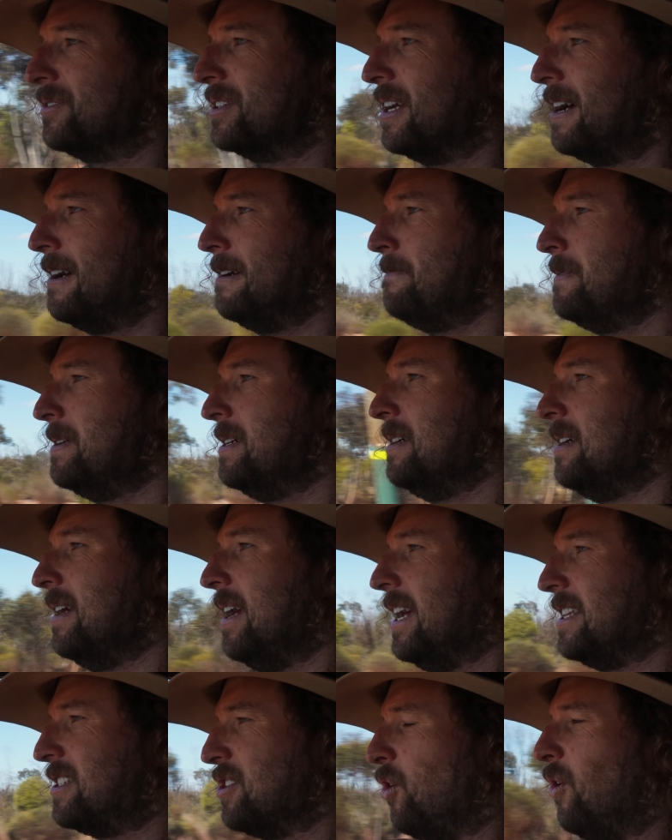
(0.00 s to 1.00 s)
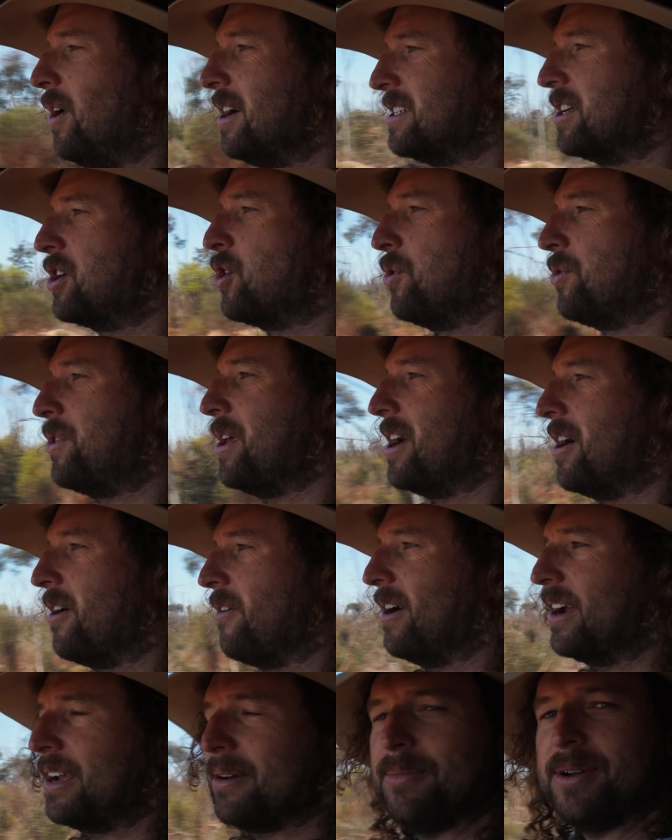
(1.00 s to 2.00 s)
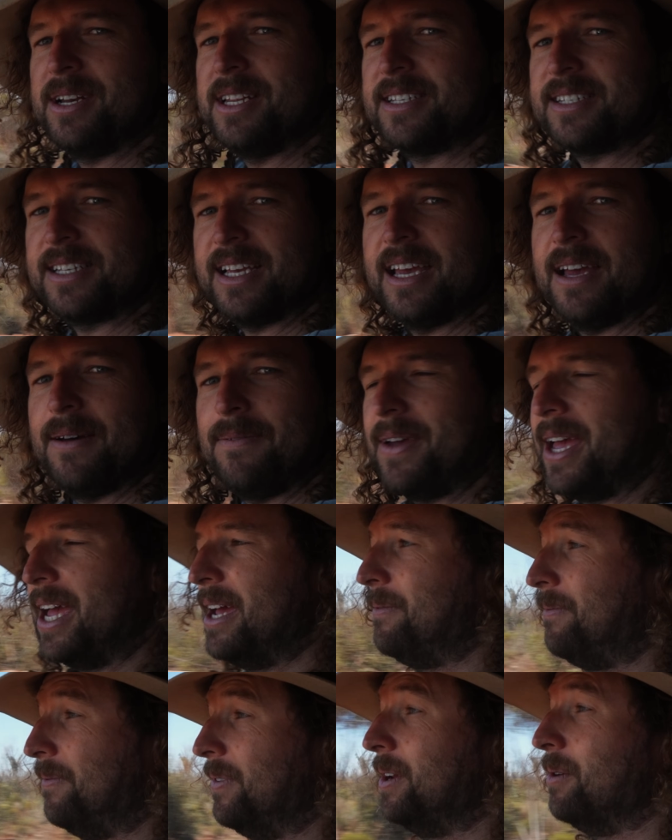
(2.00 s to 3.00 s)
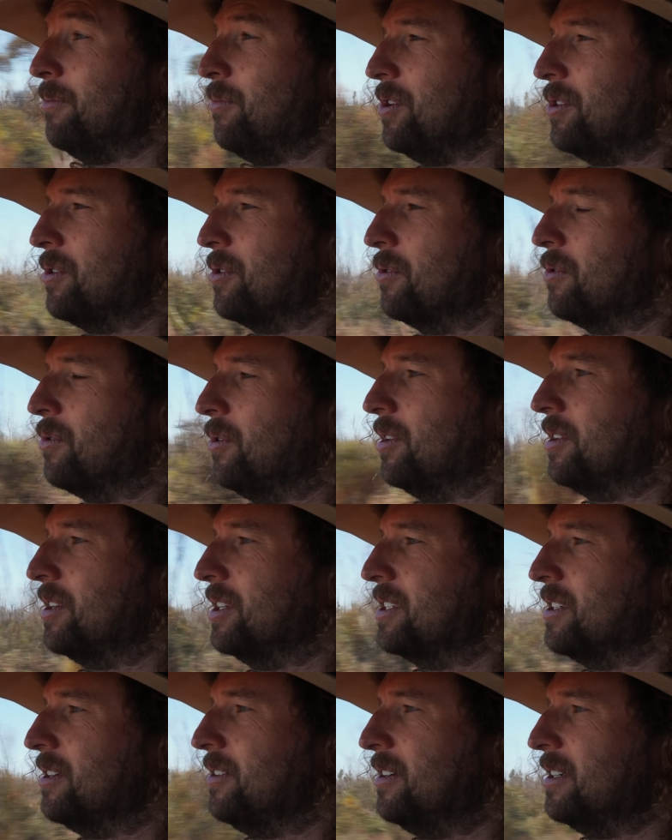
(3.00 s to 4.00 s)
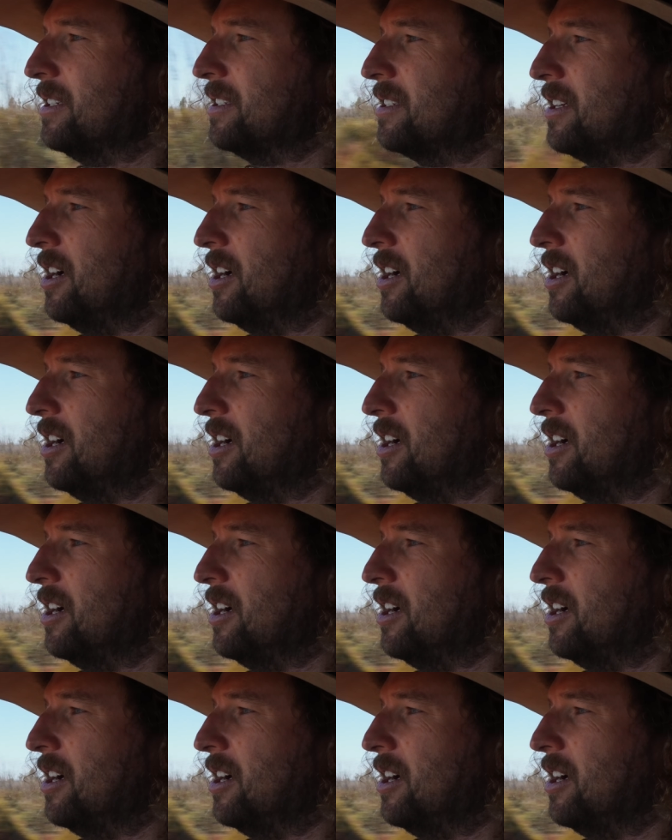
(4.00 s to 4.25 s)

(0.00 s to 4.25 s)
So it's always a good thing, I reckon, when you see a van fitted with good quality tyres.